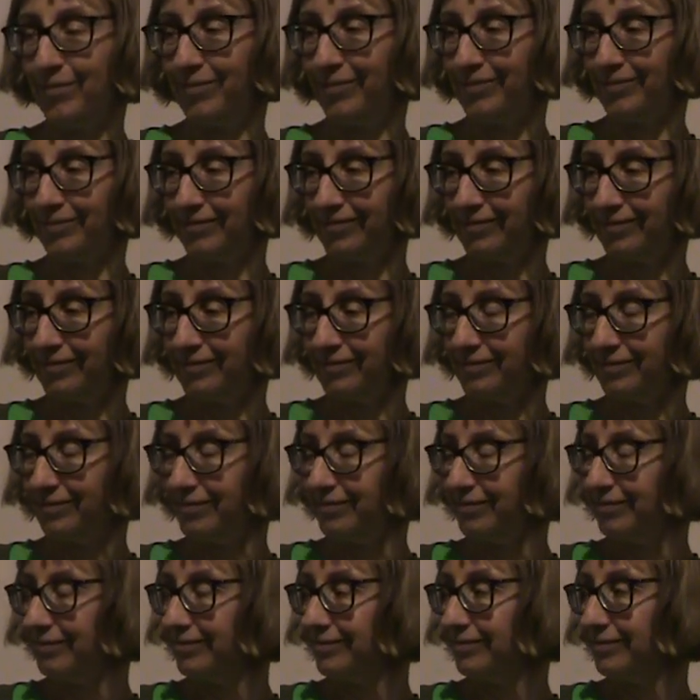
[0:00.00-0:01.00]

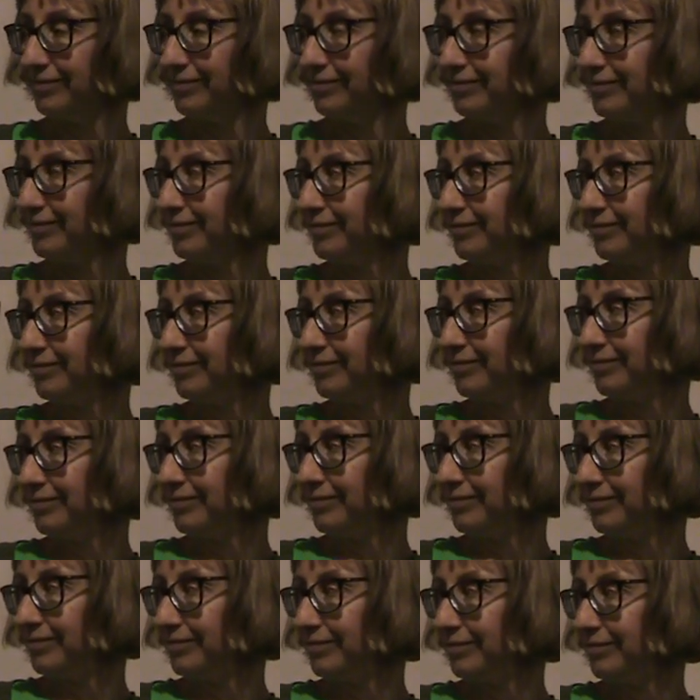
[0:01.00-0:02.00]

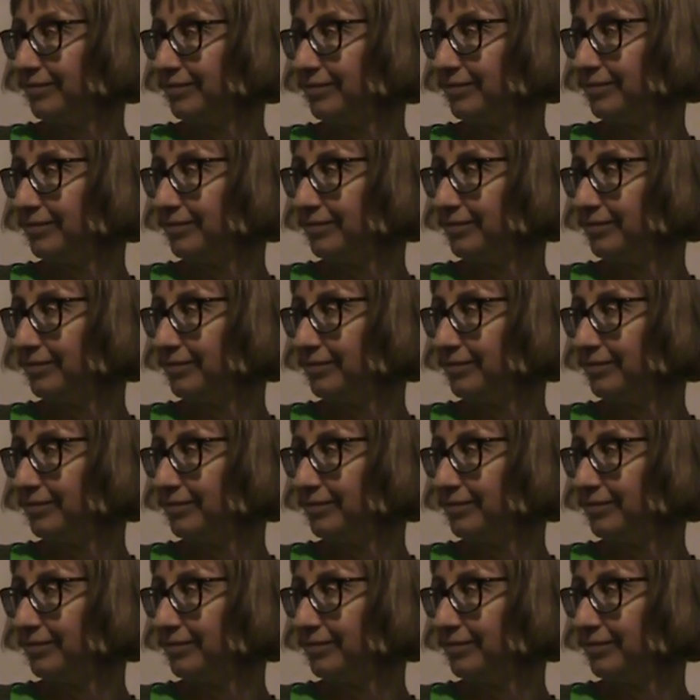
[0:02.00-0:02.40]
(not speaking)